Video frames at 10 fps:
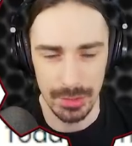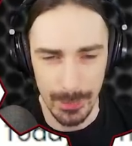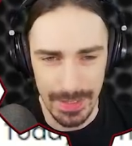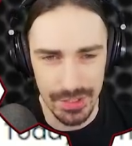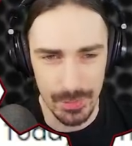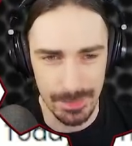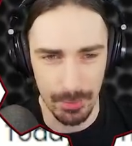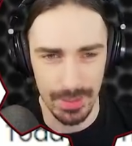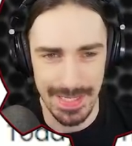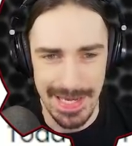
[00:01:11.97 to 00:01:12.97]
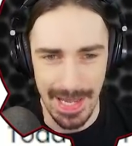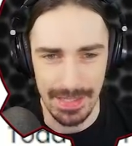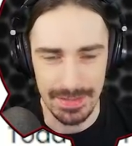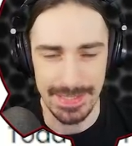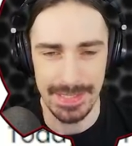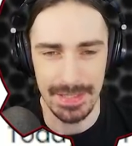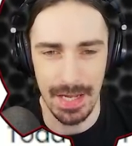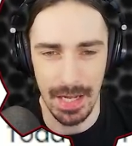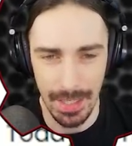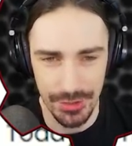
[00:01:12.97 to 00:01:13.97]
Luigi was born in
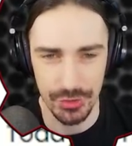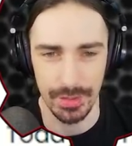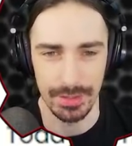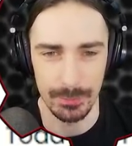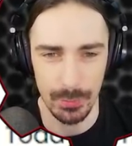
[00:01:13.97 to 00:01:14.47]
1900.